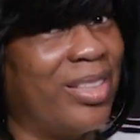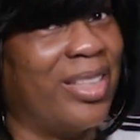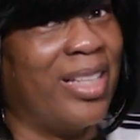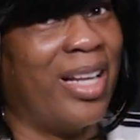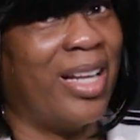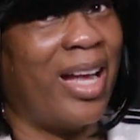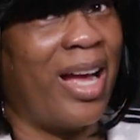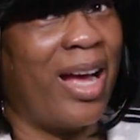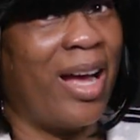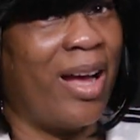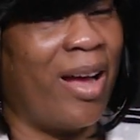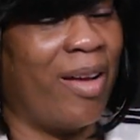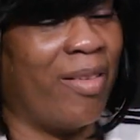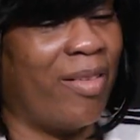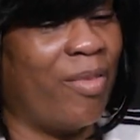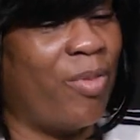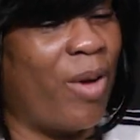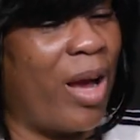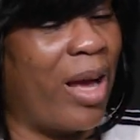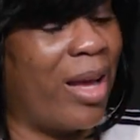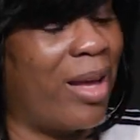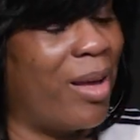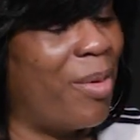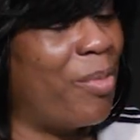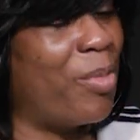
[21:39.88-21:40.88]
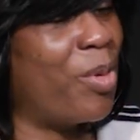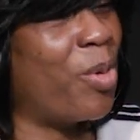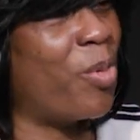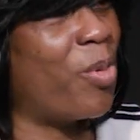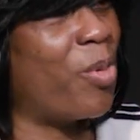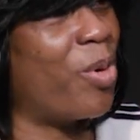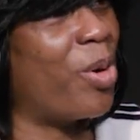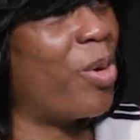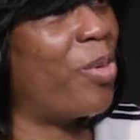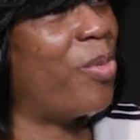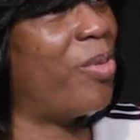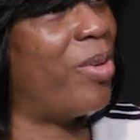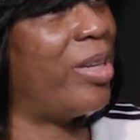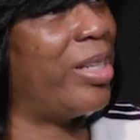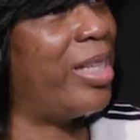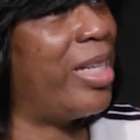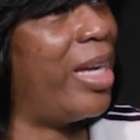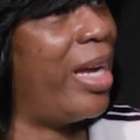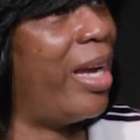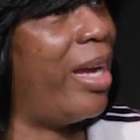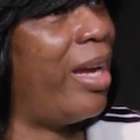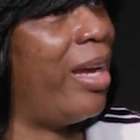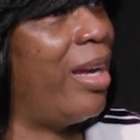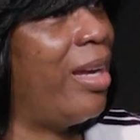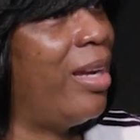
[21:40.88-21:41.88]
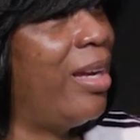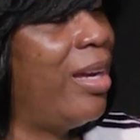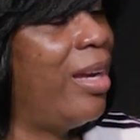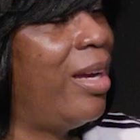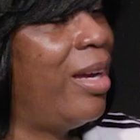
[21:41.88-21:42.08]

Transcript: I come to work one day